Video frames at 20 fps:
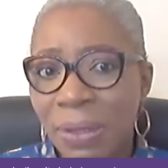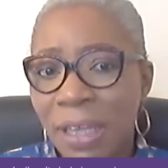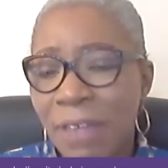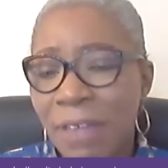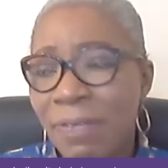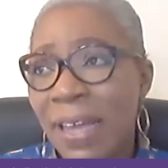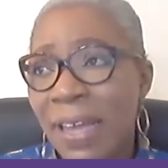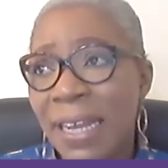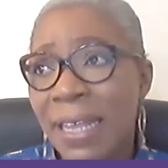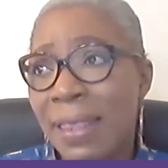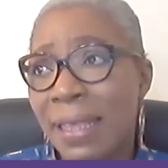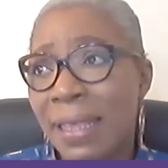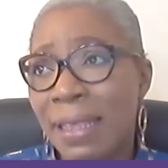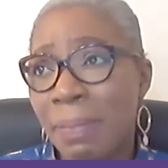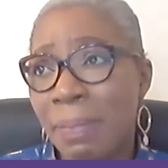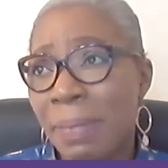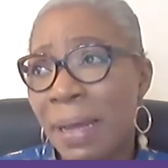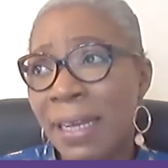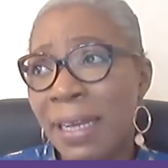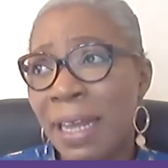If anything,
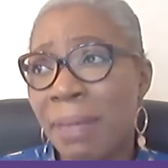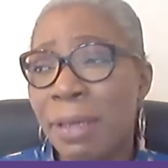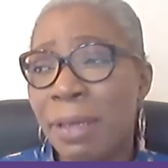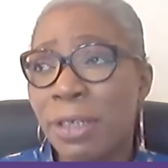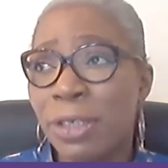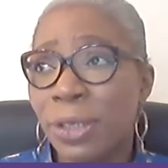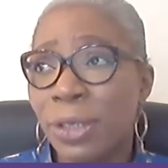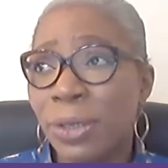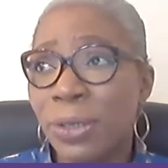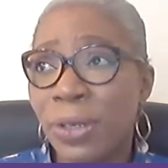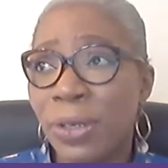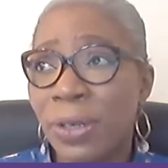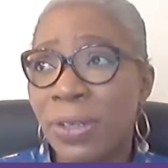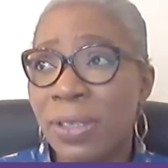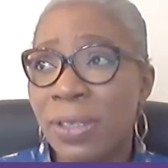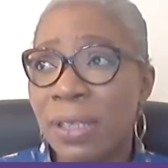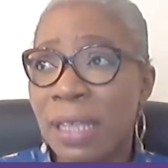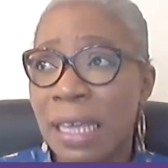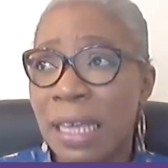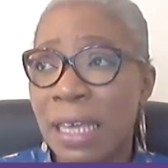the pandemic showed
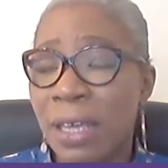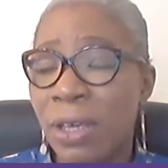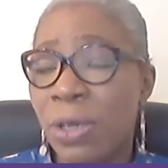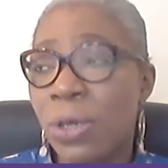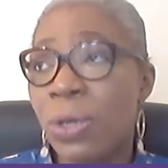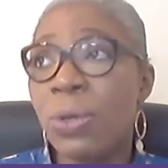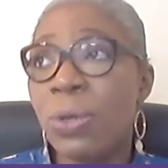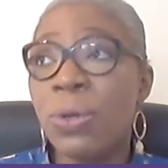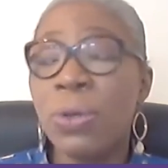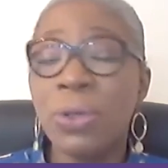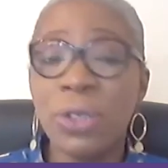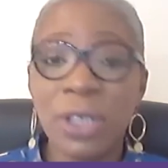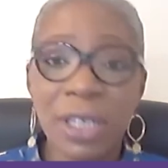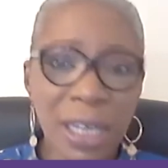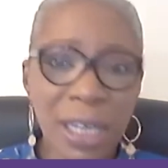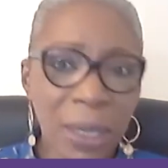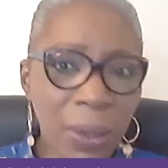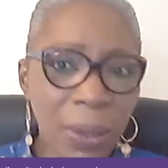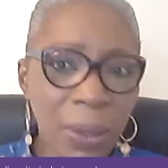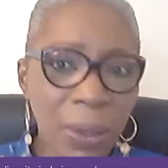us the huge
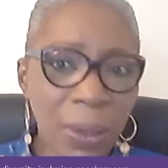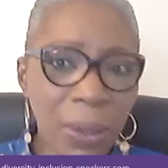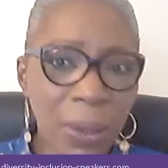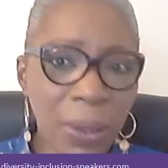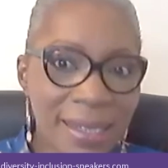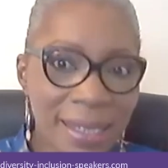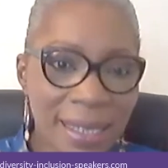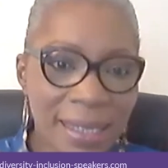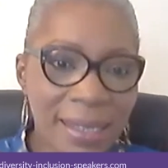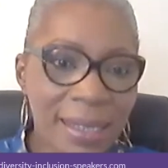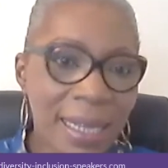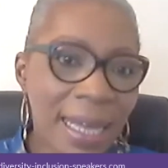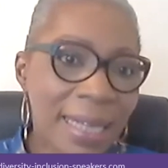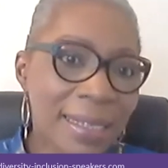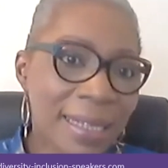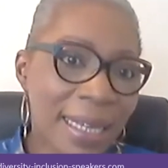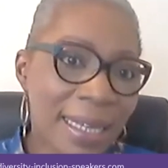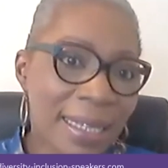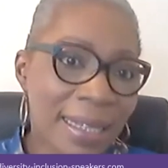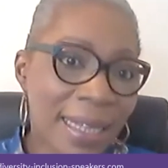inequalities
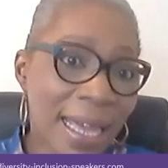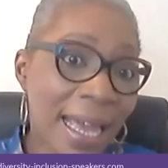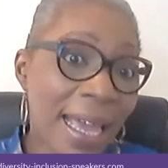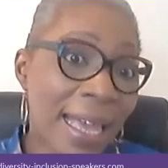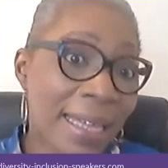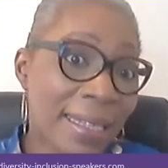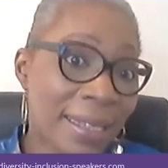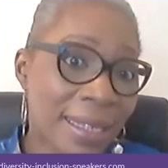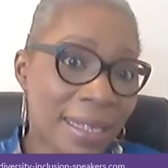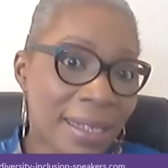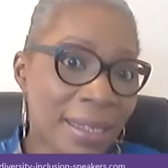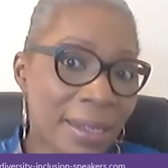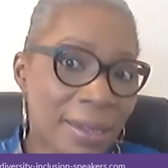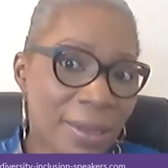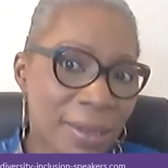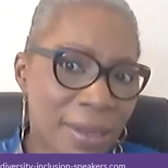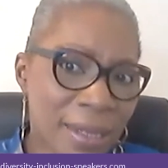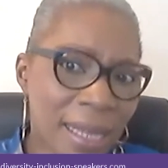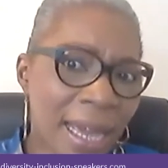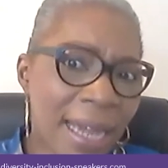that exist in
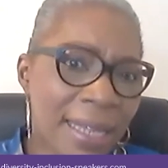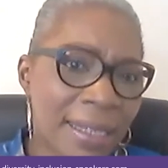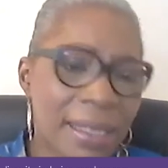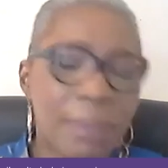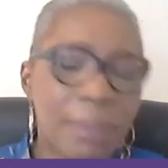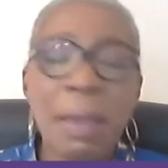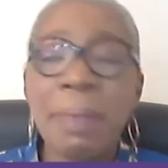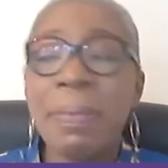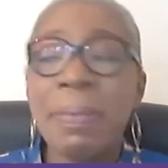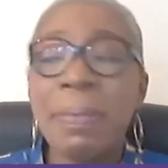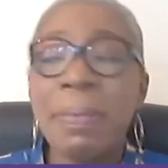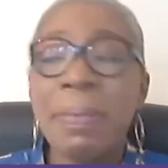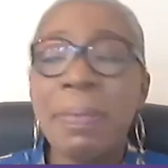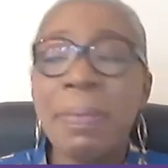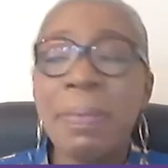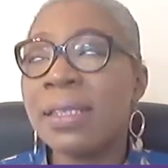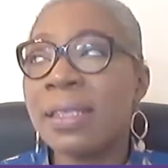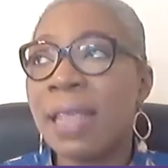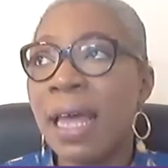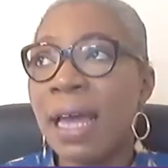society. Maybe
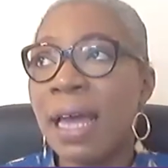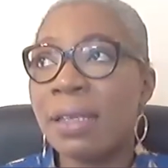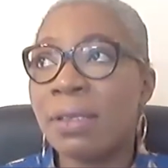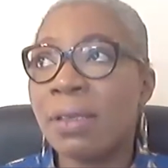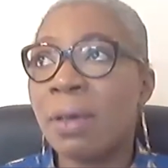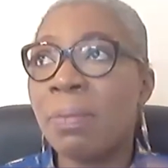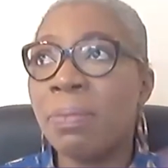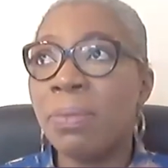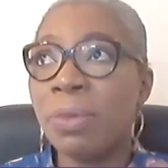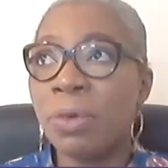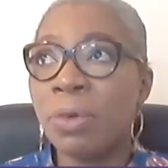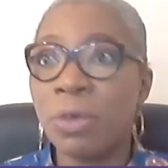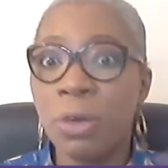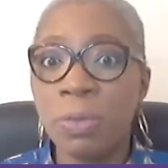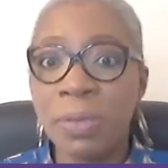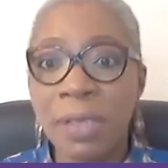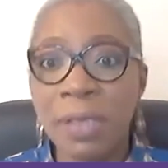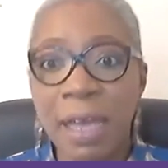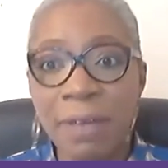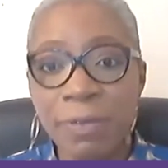things that some
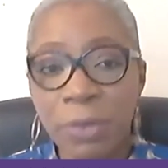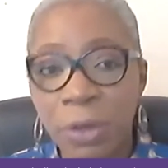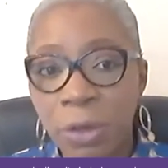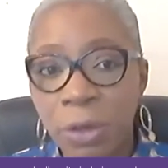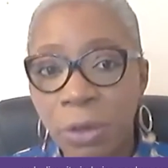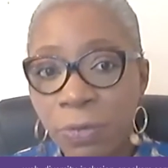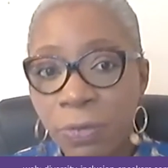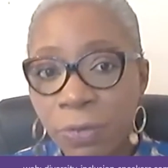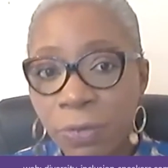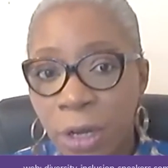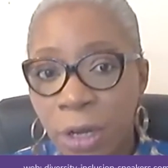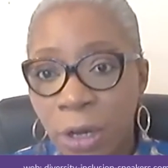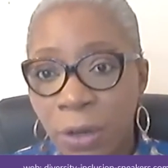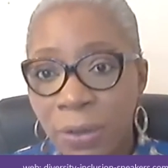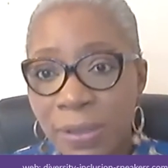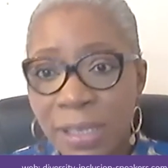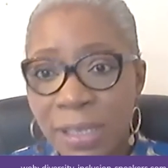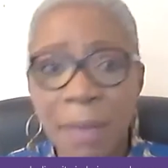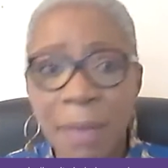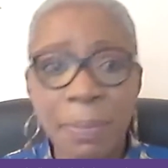groups have known for a
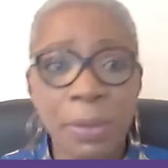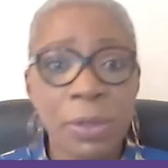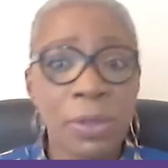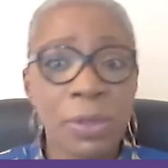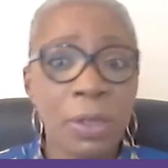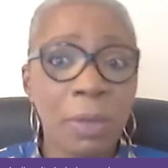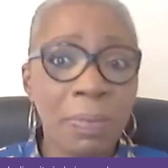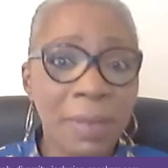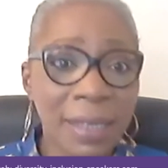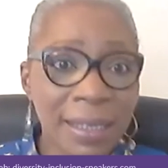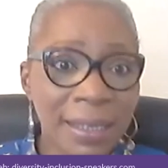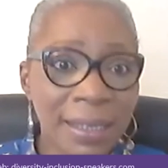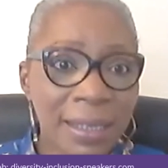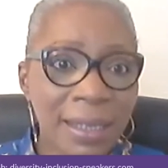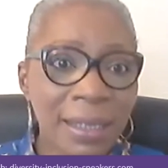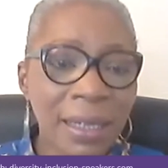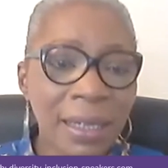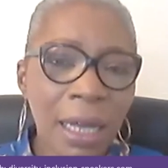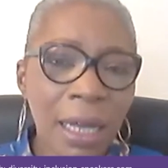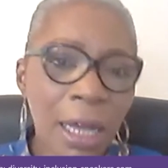long time, but some
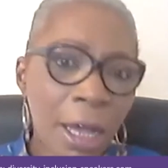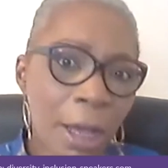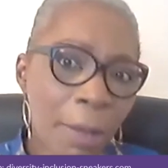didn't.